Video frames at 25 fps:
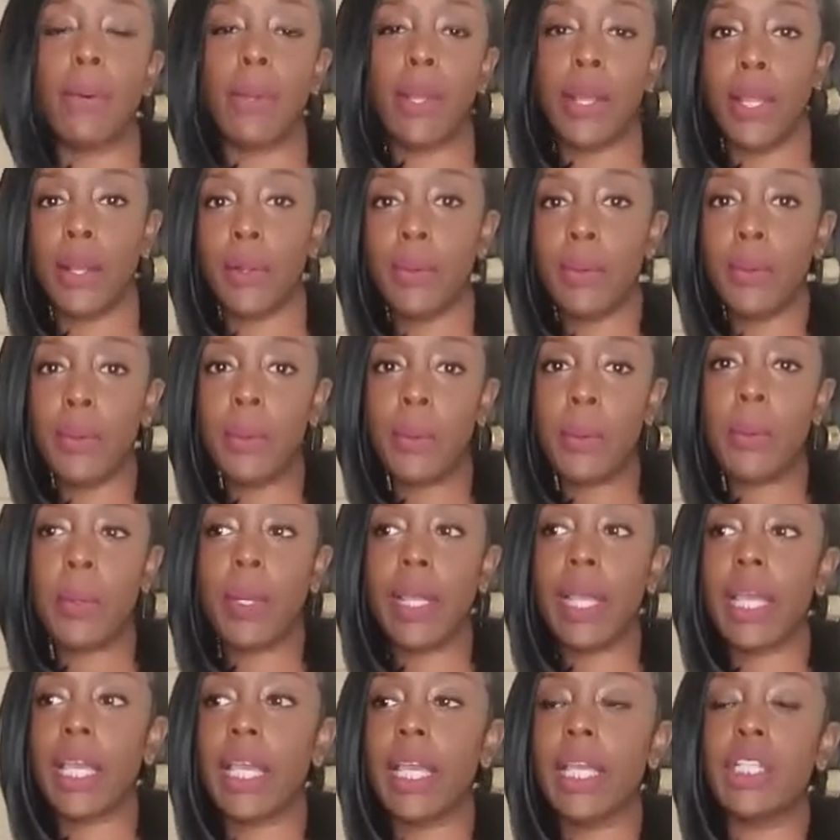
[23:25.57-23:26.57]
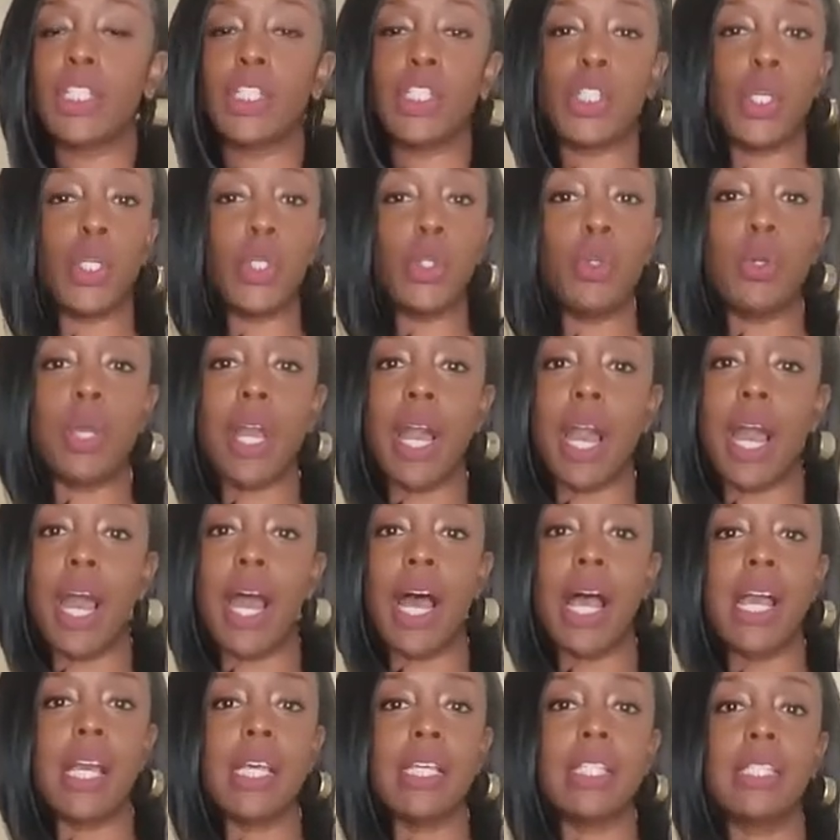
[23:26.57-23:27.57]
on here real quick and show you
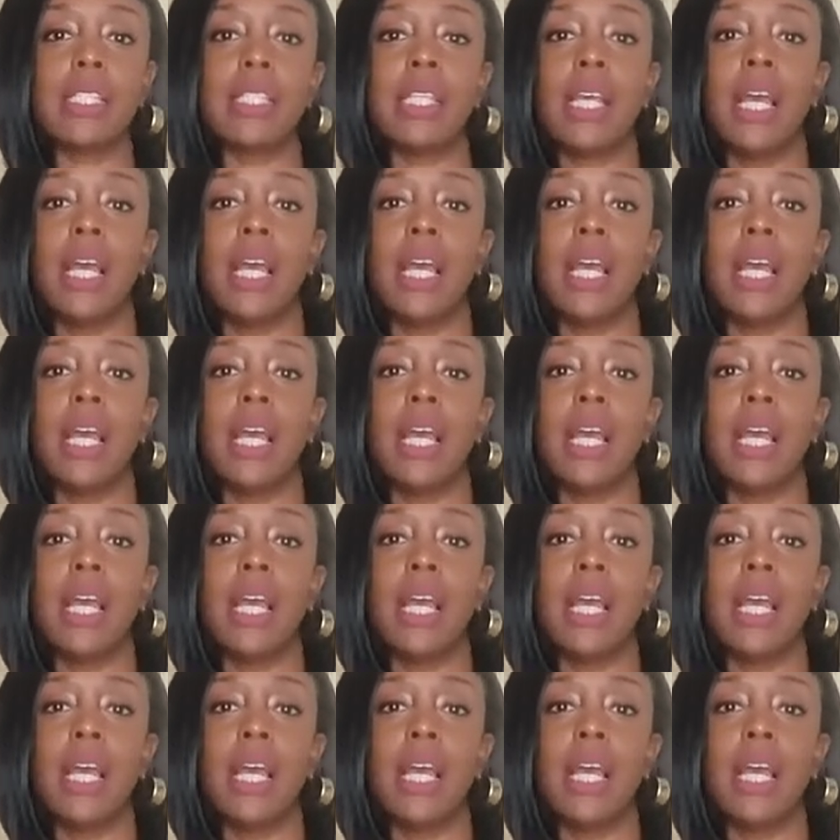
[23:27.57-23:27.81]
guys